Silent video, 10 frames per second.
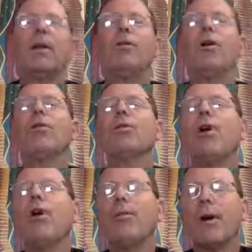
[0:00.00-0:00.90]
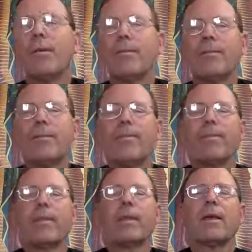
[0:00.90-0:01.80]
Now in Oklahoma,
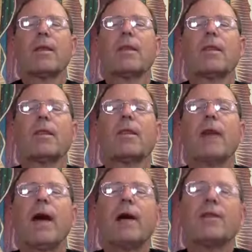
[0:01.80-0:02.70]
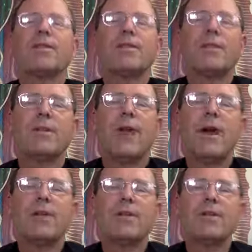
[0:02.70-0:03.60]
the diocese,
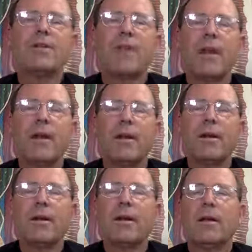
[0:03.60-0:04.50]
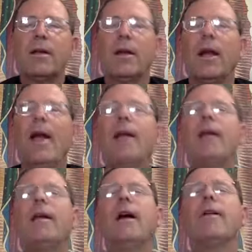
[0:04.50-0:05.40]
diocese said
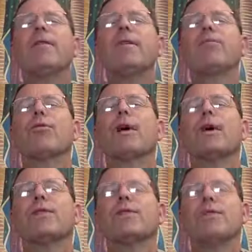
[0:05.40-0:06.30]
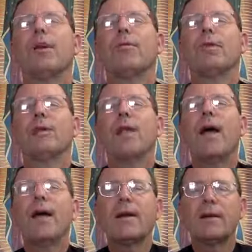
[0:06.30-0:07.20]
any of the priests that would
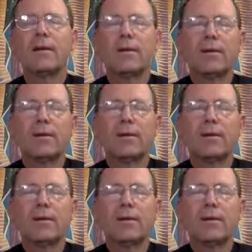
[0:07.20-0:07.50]
like